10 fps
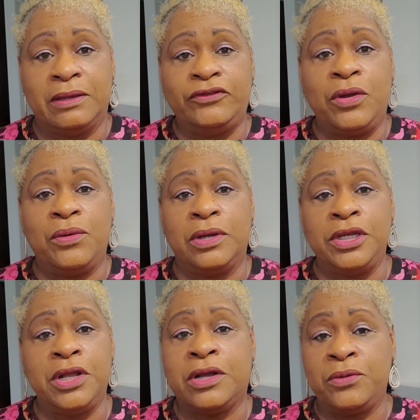So,
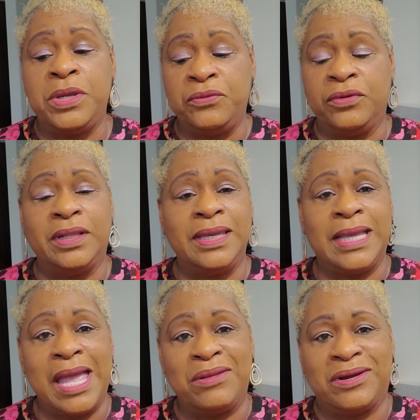you know, could we really
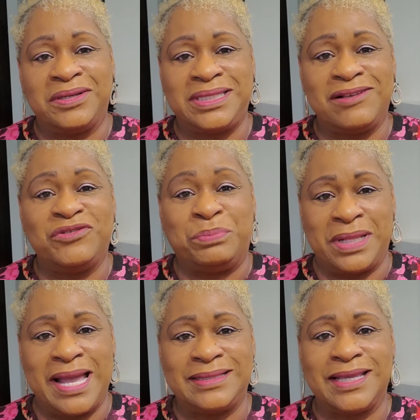count ourselves
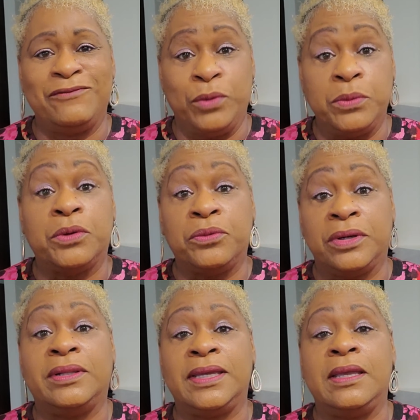blessed if we were
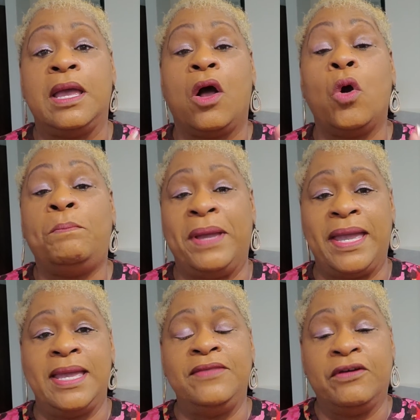really
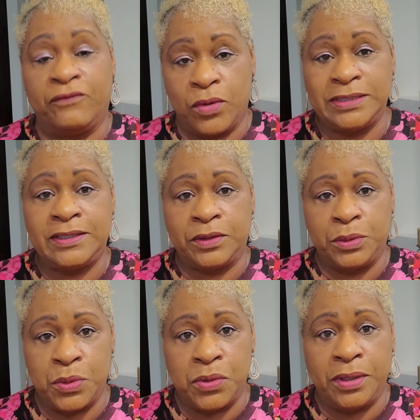obeying the voice of the
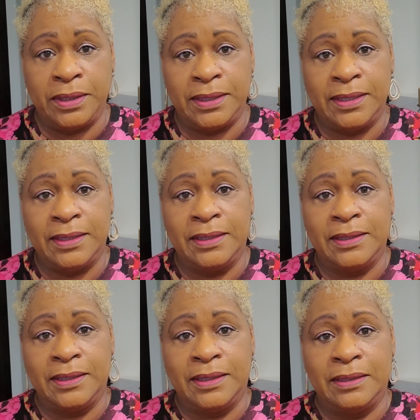Lord
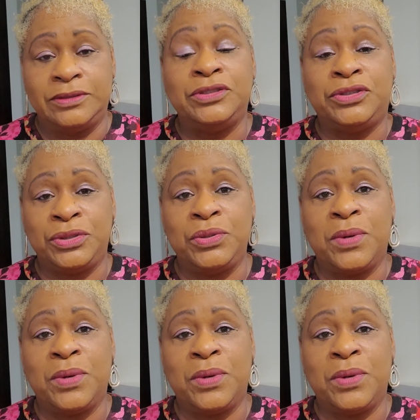to do